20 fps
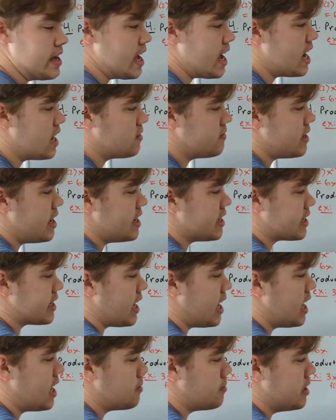we have a
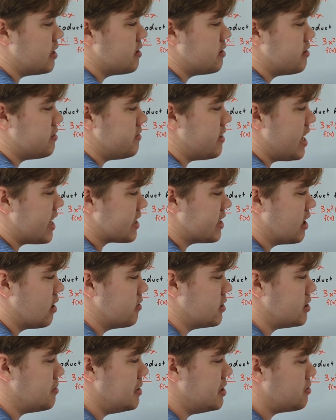common factor,
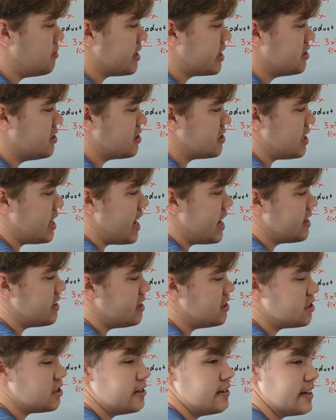which means we can just add
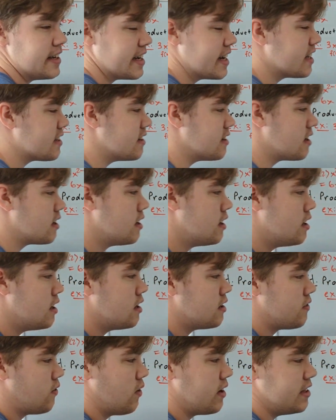these two together.
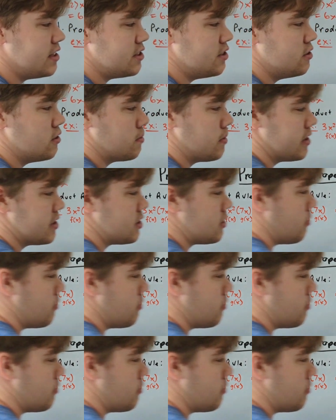42 plus